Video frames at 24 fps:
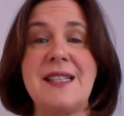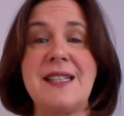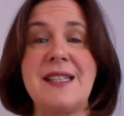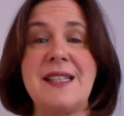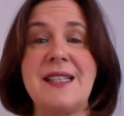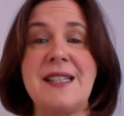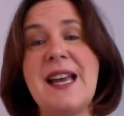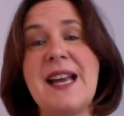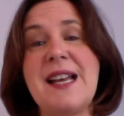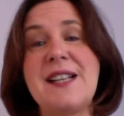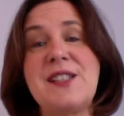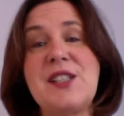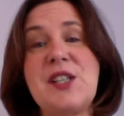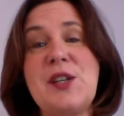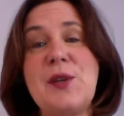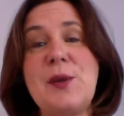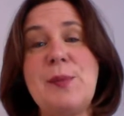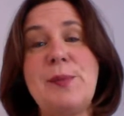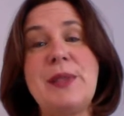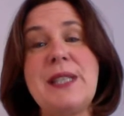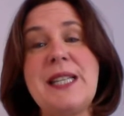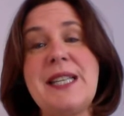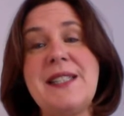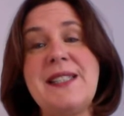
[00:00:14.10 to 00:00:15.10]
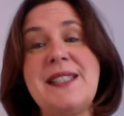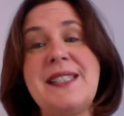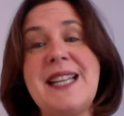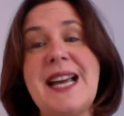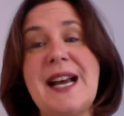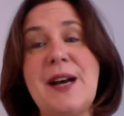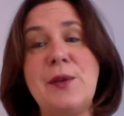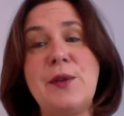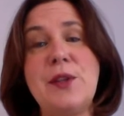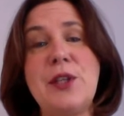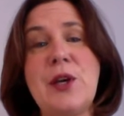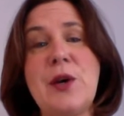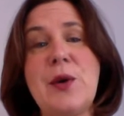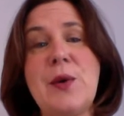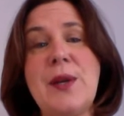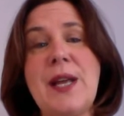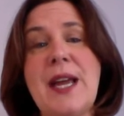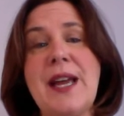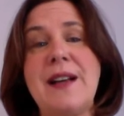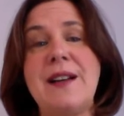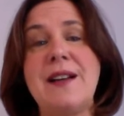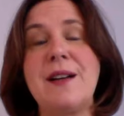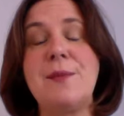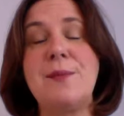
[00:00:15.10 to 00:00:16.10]
I'm going to ask you to please download
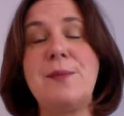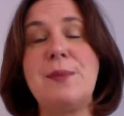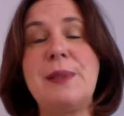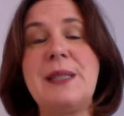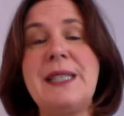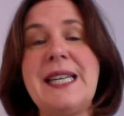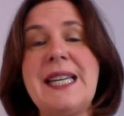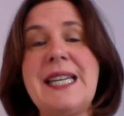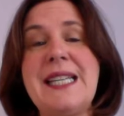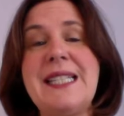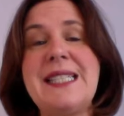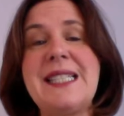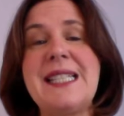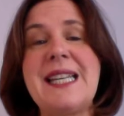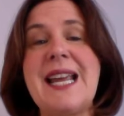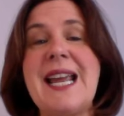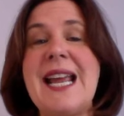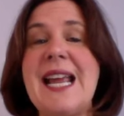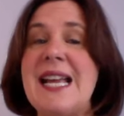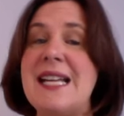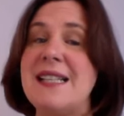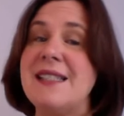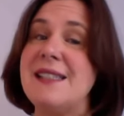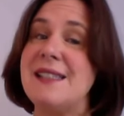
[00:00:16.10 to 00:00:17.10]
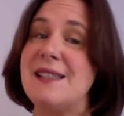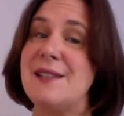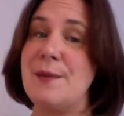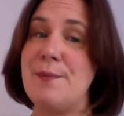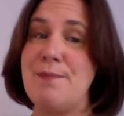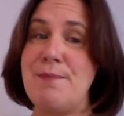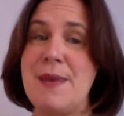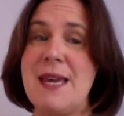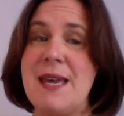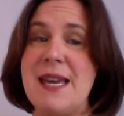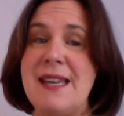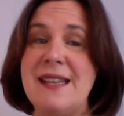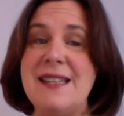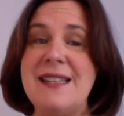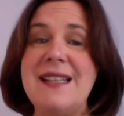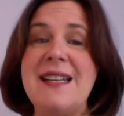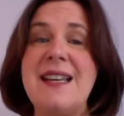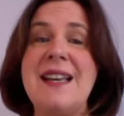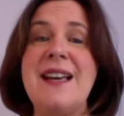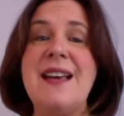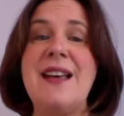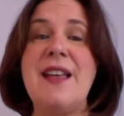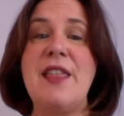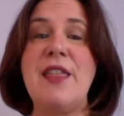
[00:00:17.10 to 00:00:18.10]
and complete and submit
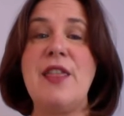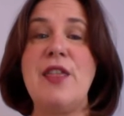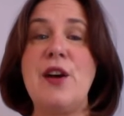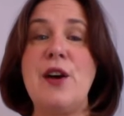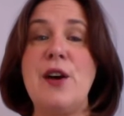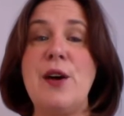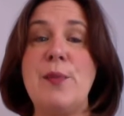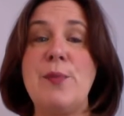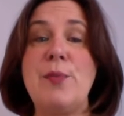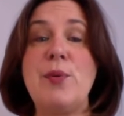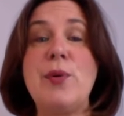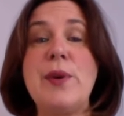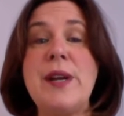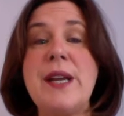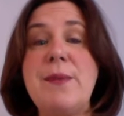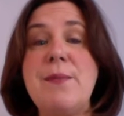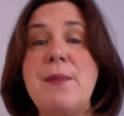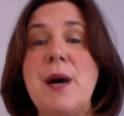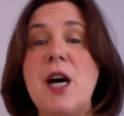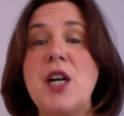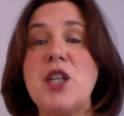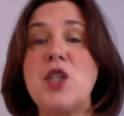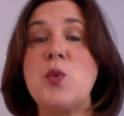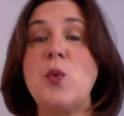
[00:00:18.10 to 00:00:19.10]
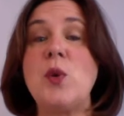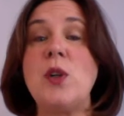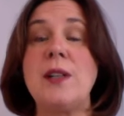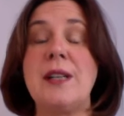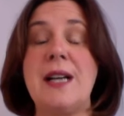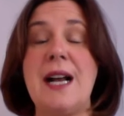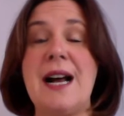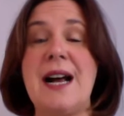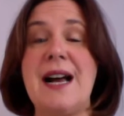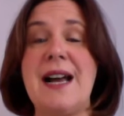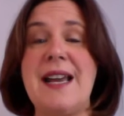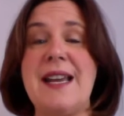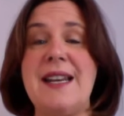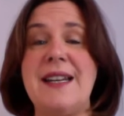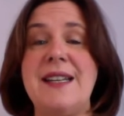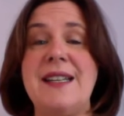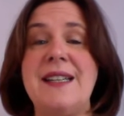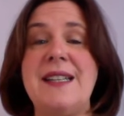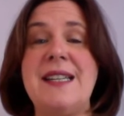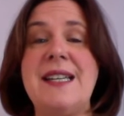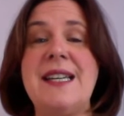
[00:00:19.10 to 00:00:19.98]
the pre-module guide.